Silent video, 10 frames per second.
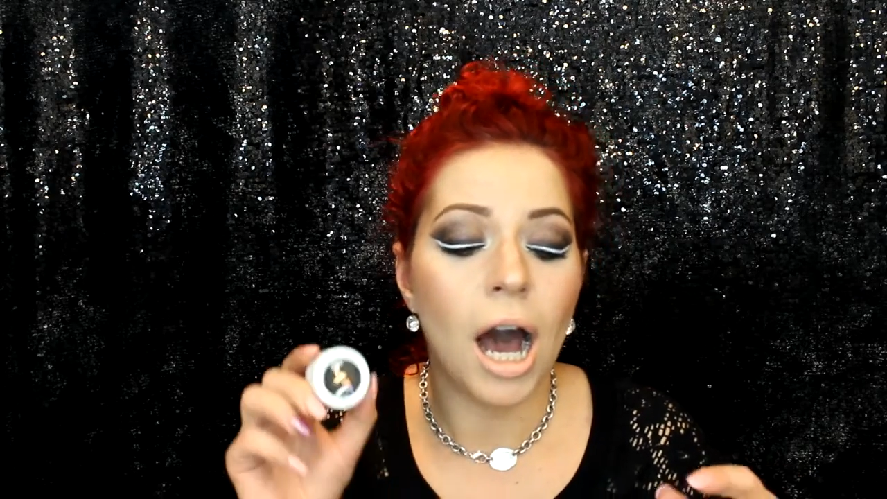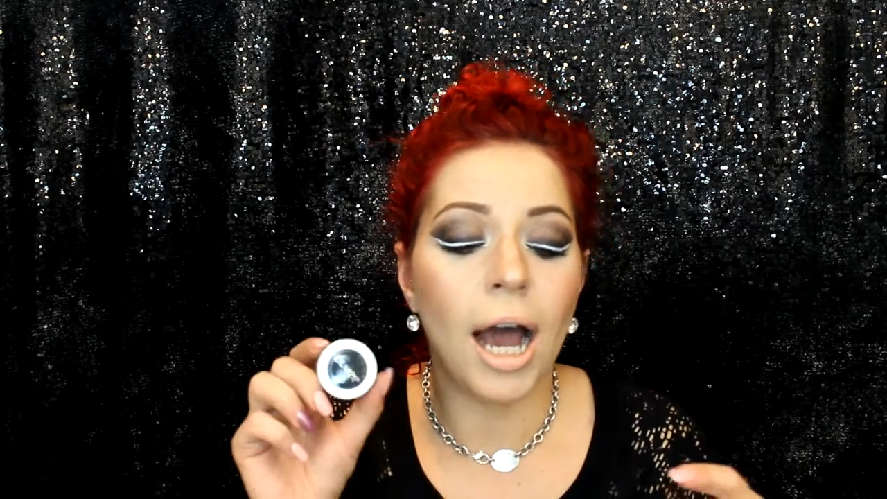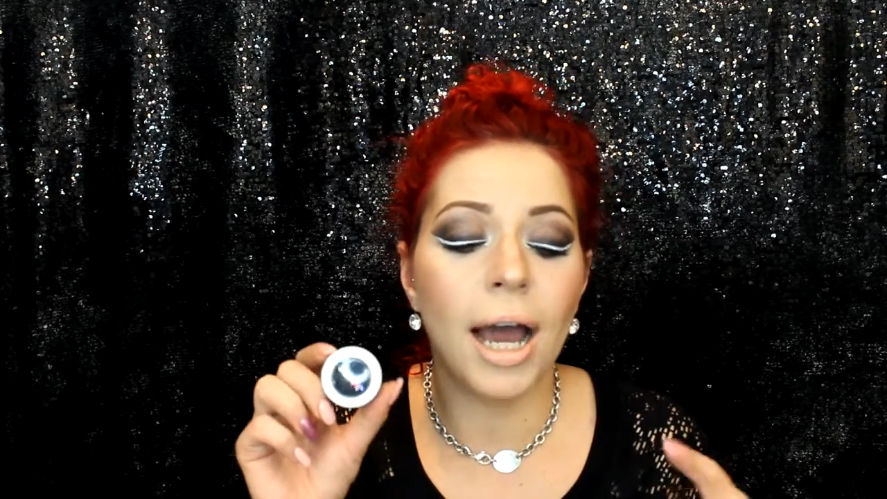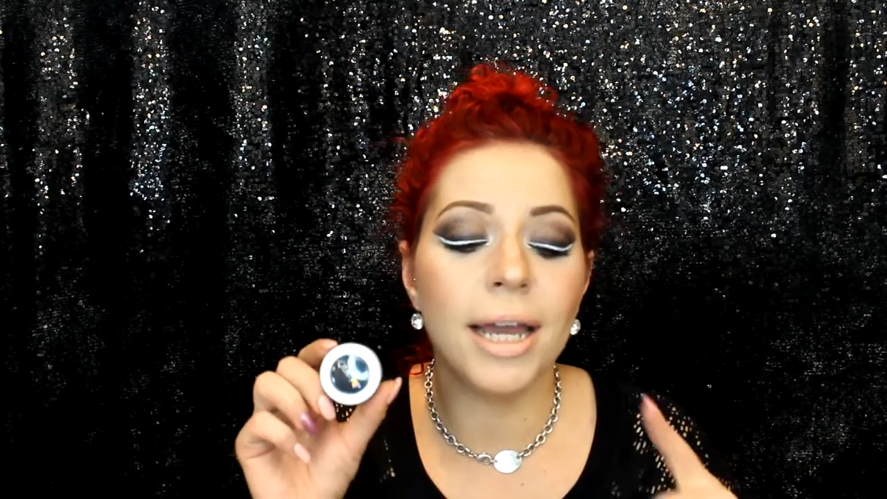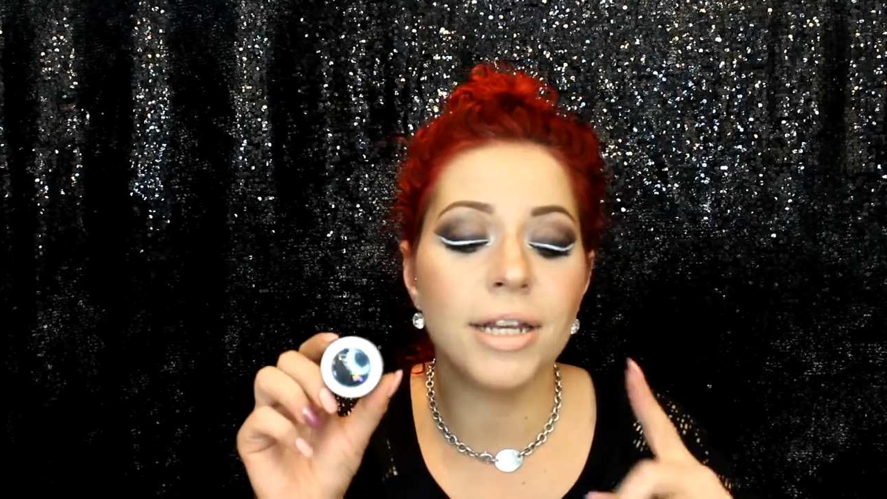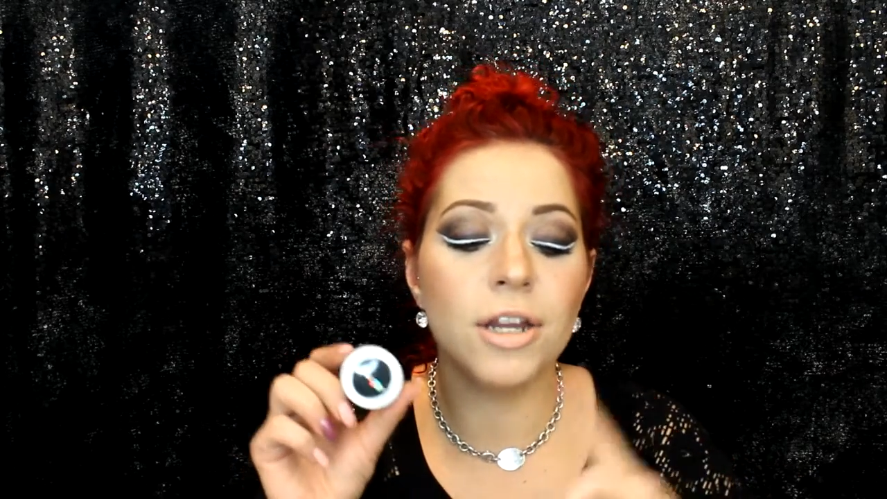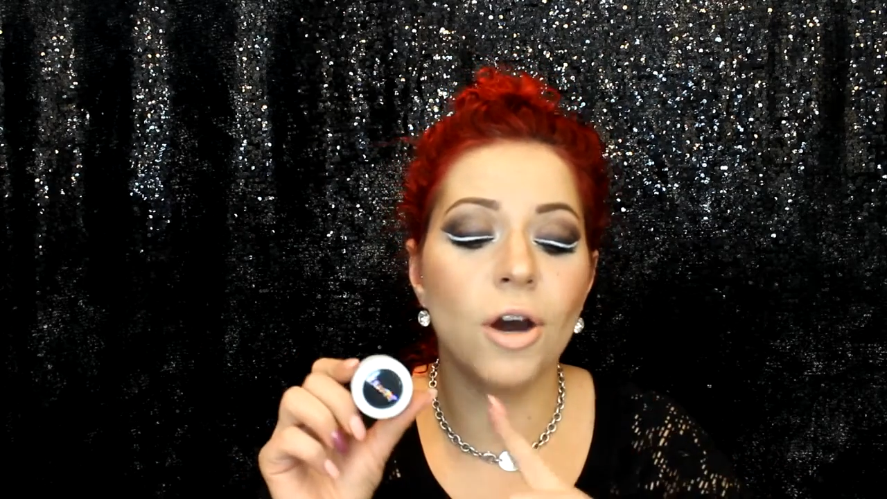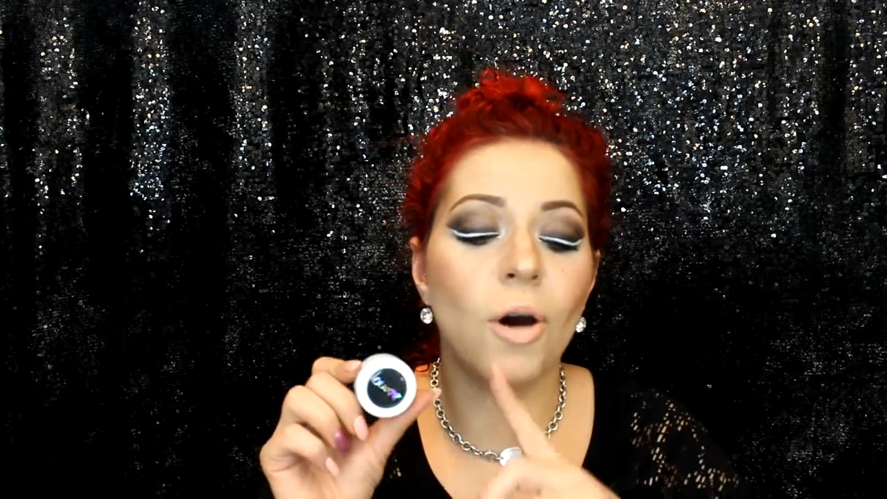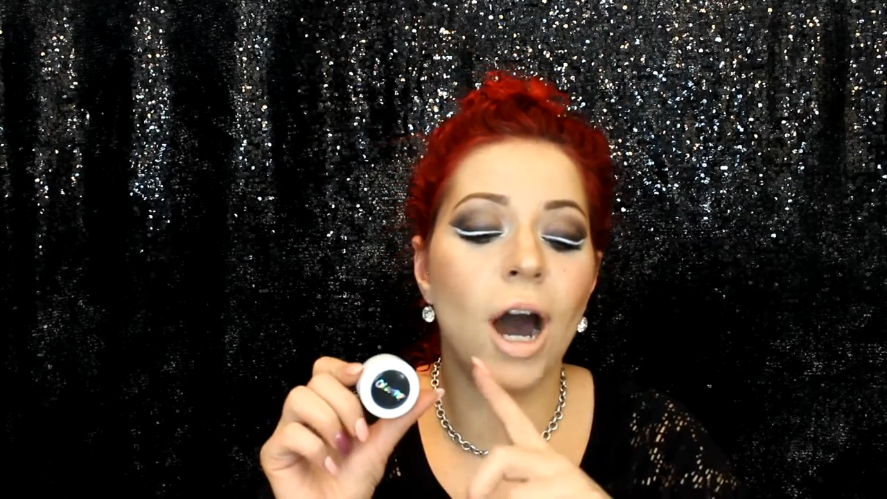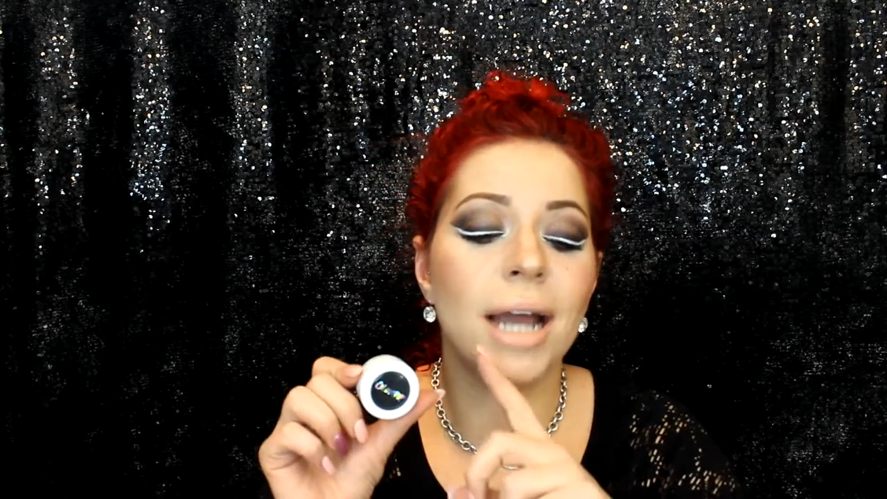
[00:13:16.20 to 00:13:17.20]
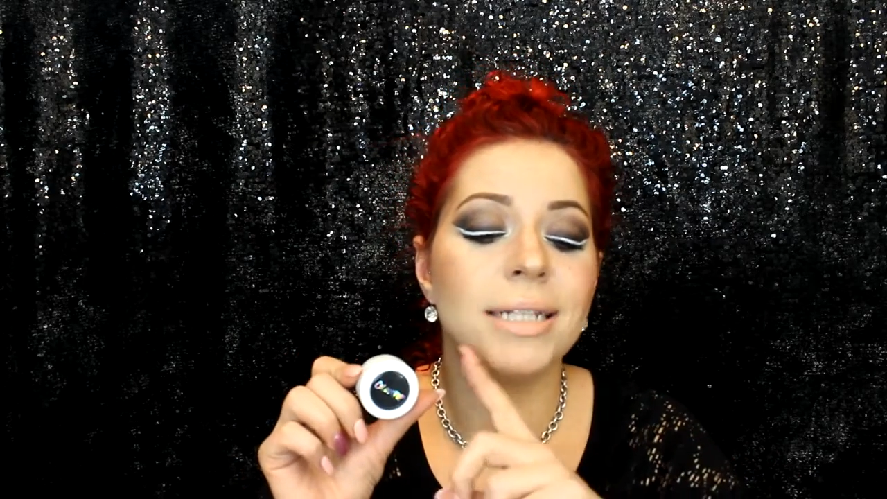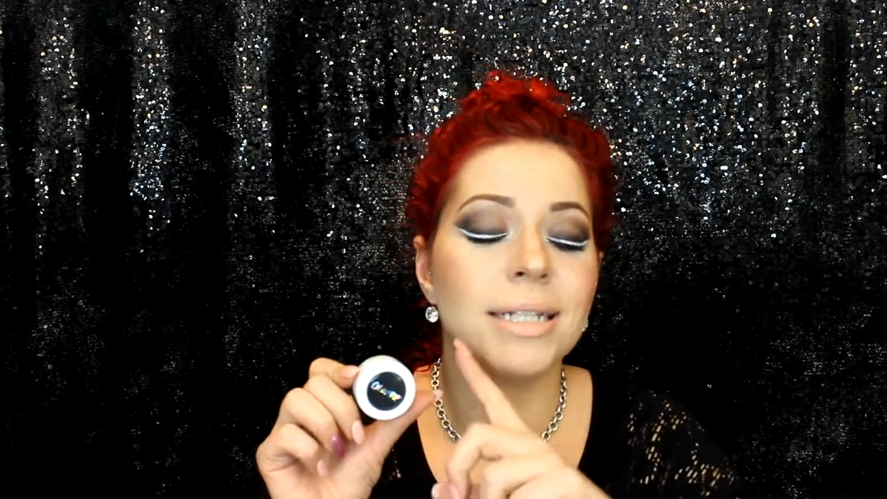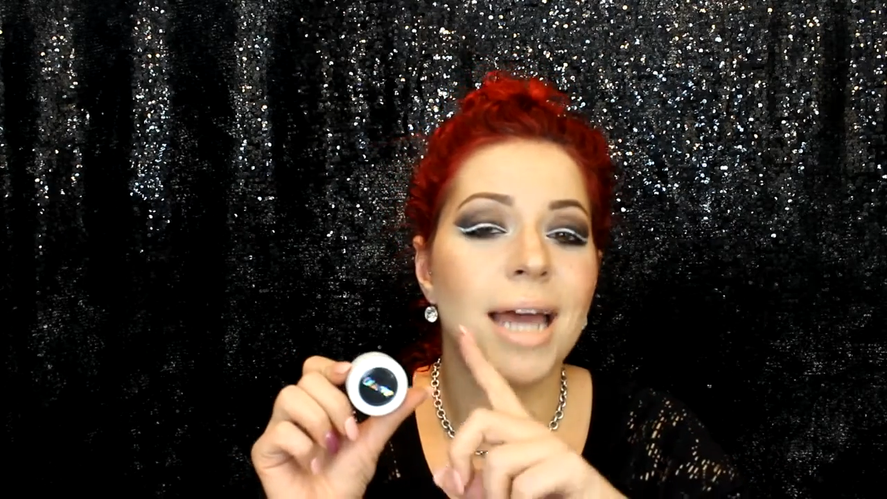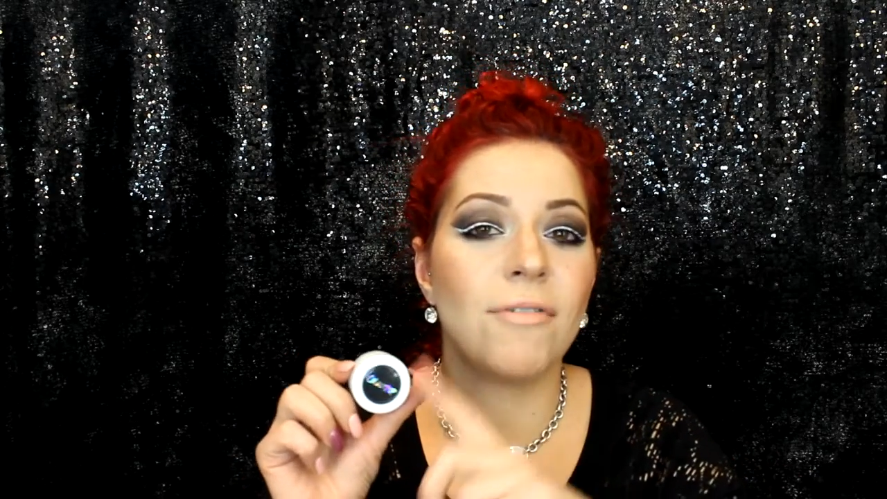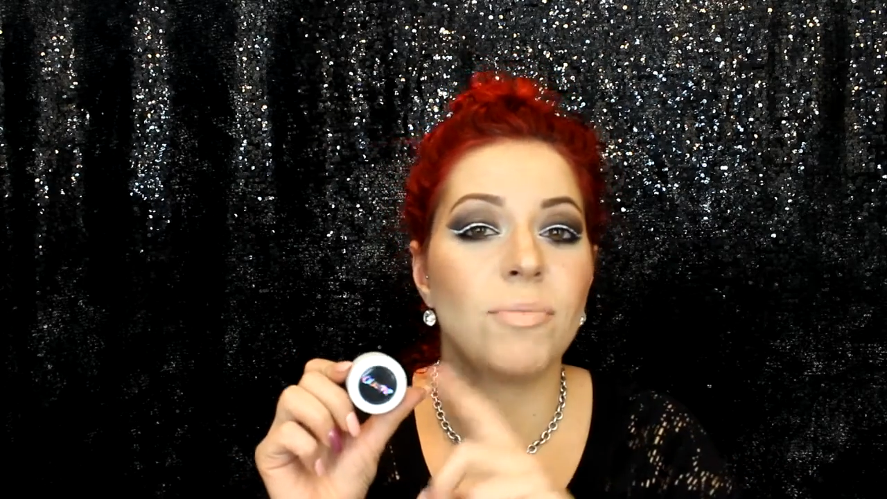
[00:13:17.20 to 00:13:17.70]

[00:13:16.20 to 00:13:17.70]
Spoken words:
I know I didn't have